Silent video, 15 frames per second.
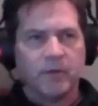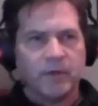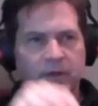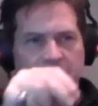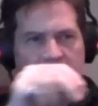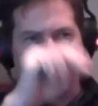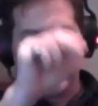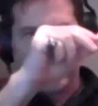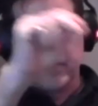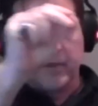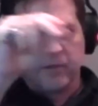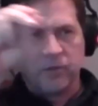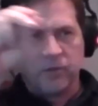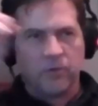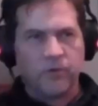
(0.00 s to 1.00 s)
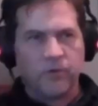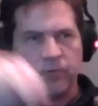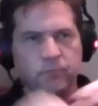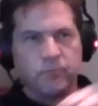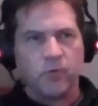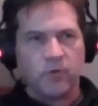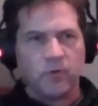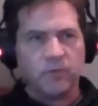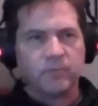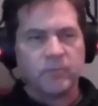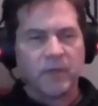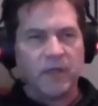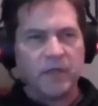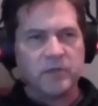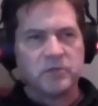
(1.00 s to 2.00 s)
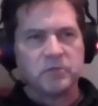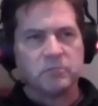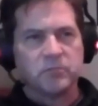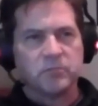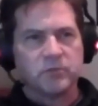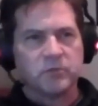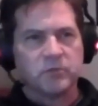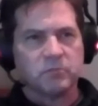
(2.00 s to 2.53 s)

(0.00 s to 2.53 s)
like a little notebook, and